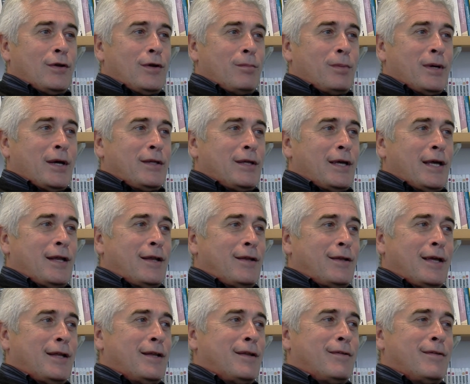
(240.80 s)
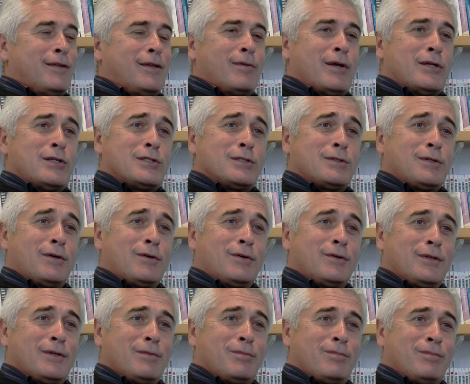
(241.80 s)
do it by then the registrar
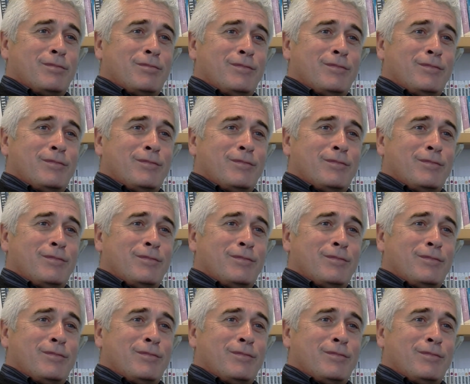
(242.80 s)
or the